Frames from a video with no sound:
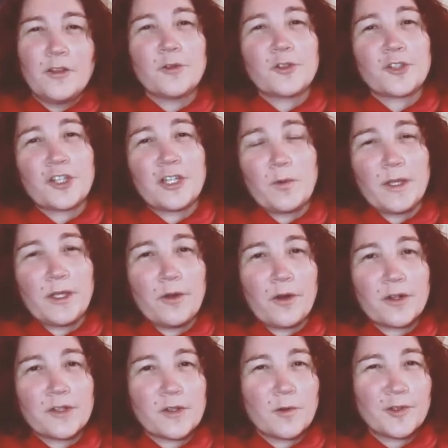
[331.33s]
Usually when you
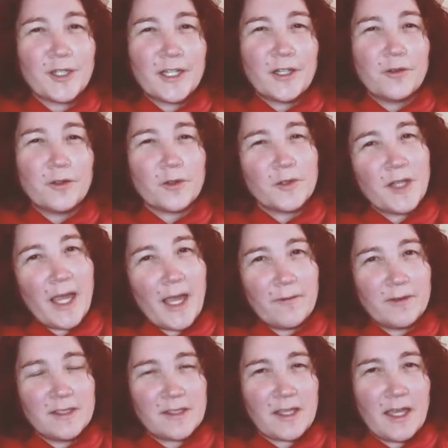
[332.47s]
are a sole trader, you don't
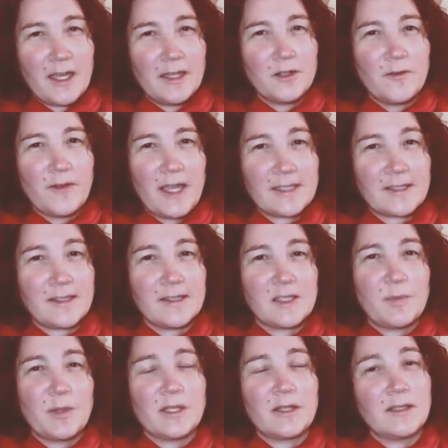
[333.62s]
have this kind of
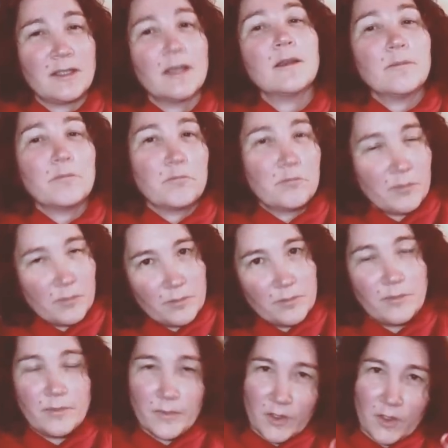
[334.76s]
assets, but
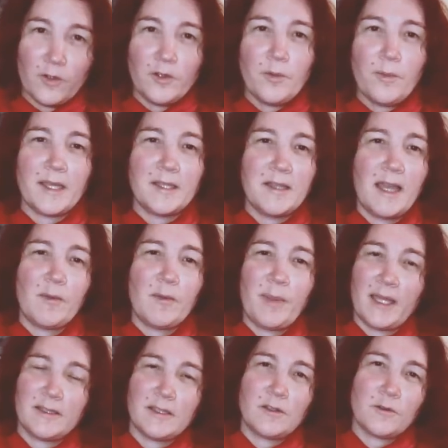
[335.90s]
you might have a
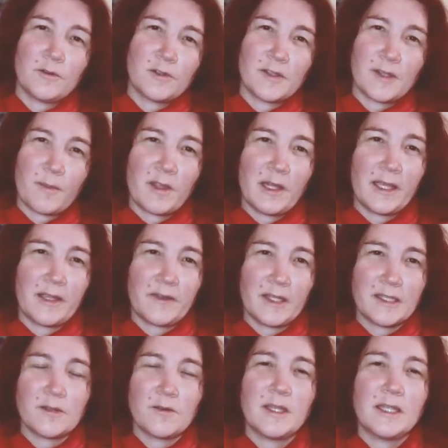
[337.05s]
patent or something like
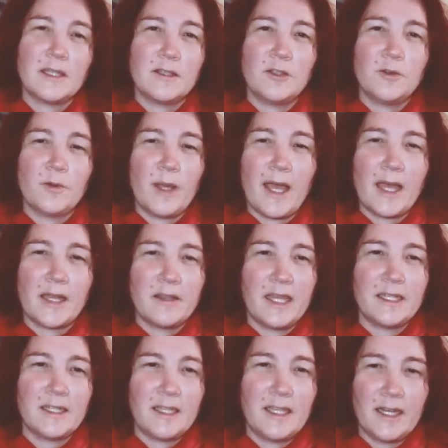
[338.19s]
that. So then you add
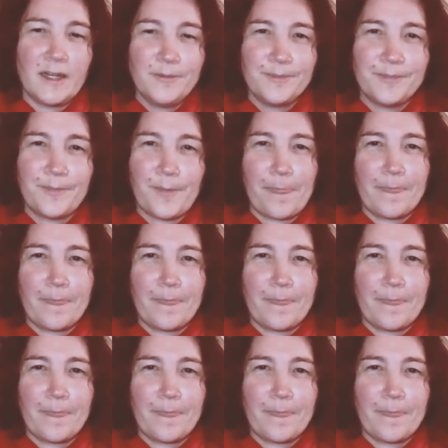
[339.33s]
that here.